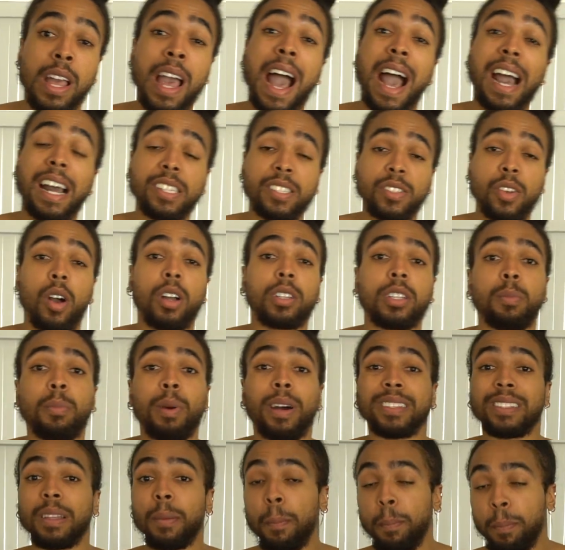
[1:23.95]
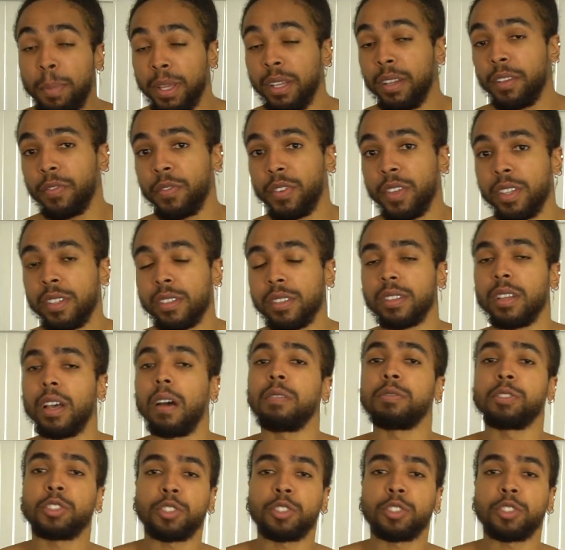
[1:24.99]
I talked about the benefits of